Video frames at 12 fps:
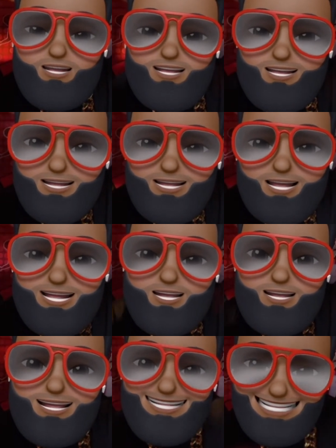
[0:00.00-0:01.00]
Yeah, yeah,
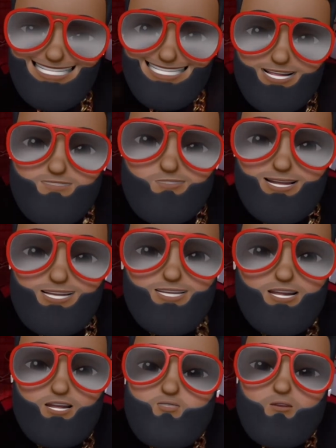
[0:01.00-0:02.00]
yeah. They tell them kids,
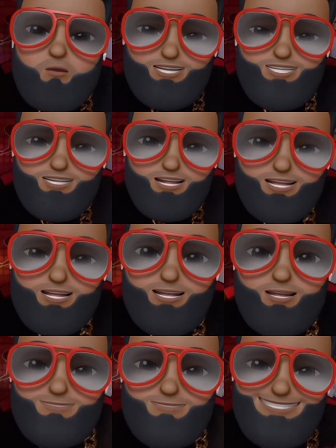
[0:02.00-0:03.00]
look, you're gonna see
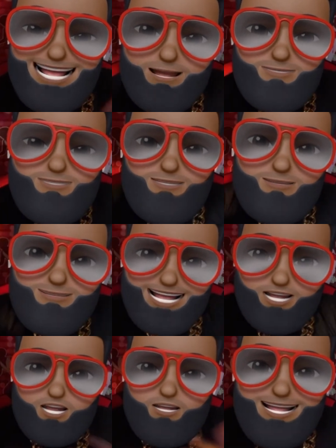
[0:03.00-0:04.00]
black people
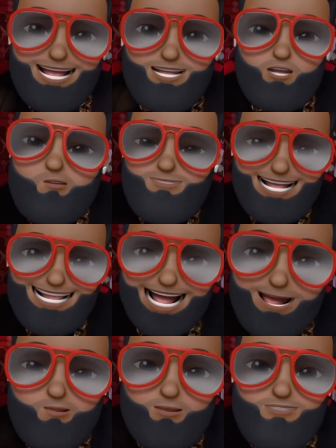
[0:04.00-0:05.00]
that look like you, but they
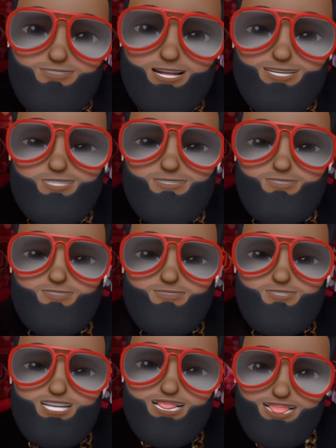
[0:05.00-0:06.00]
not one of us.
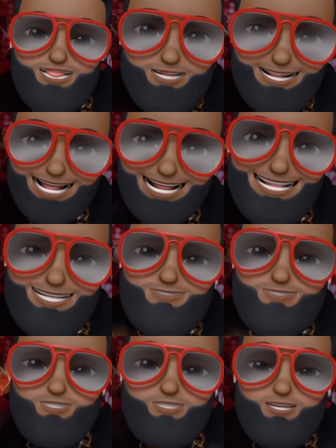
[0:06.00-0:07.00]
These are
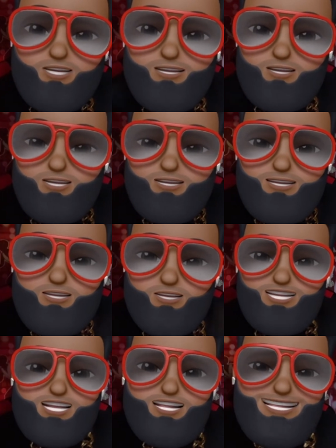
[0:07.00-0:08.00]
slaves.
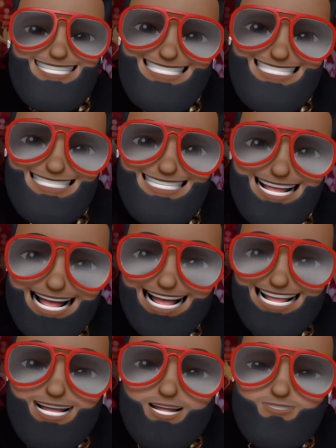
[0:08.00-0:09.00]
These are
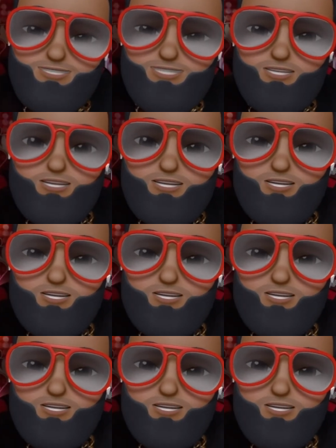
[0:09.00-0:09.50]
slaves.